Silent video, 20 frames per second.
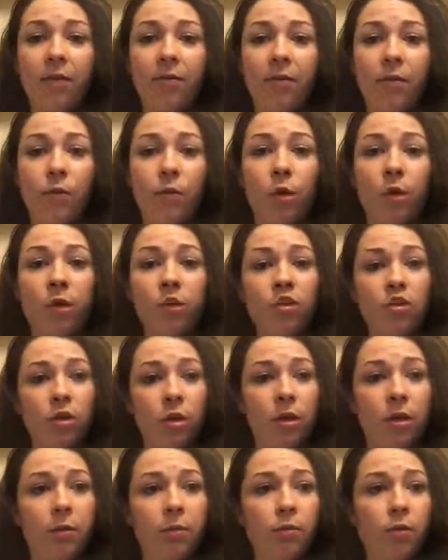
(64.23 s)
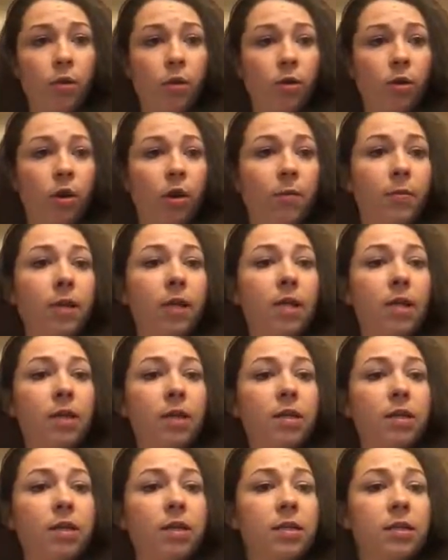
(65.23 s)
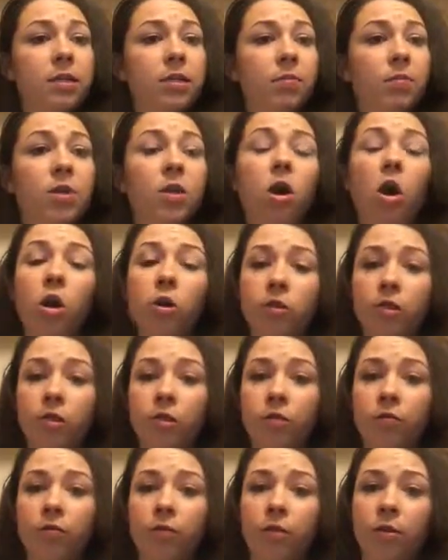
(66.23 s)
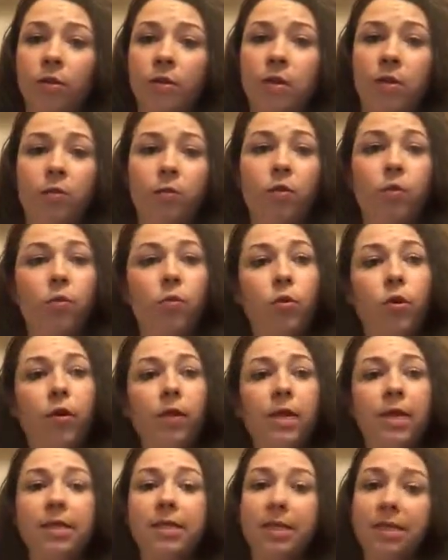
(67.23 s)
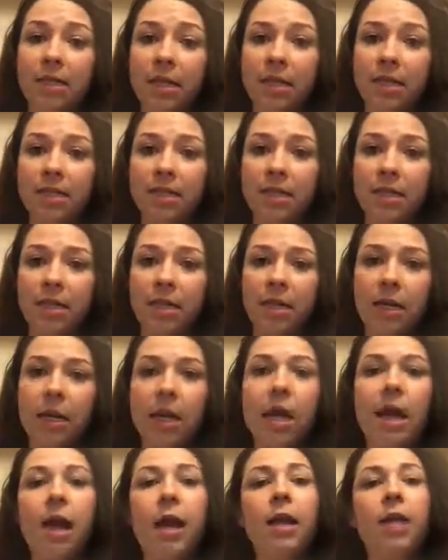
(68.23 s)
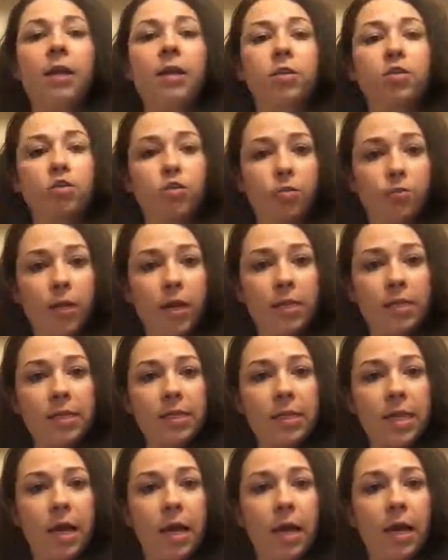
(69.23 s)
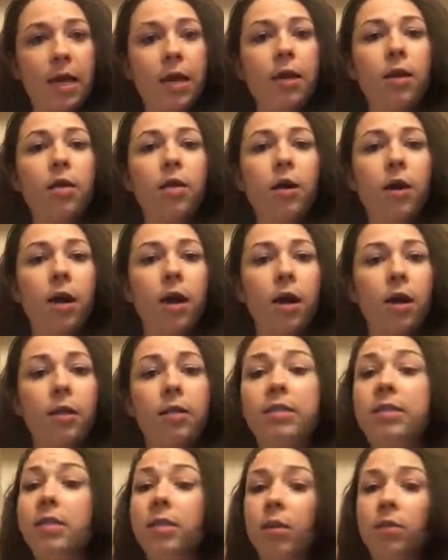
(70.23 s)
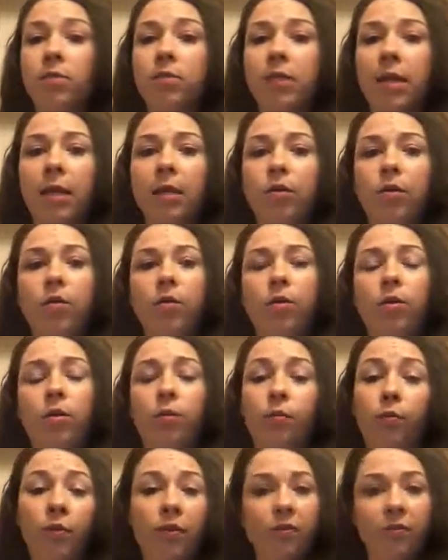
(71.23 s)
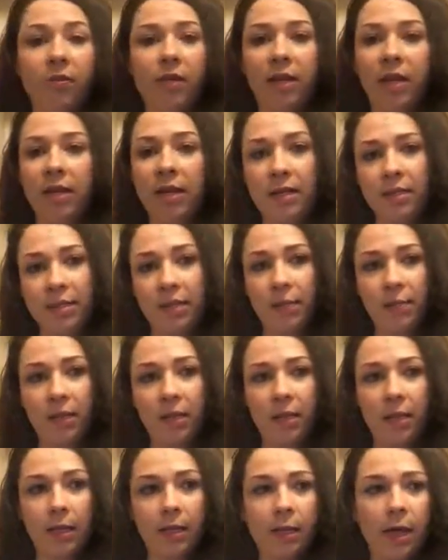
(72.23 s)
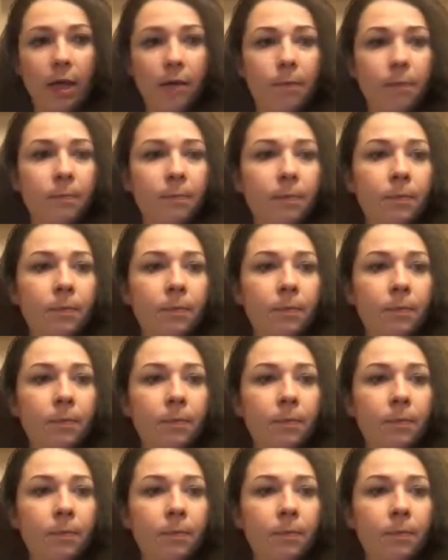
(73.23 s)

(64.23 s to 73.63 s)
if and when a training program needs to be altered, for example, more or less intensity, an extra rest day, a deload cycle, a refeed, something like that.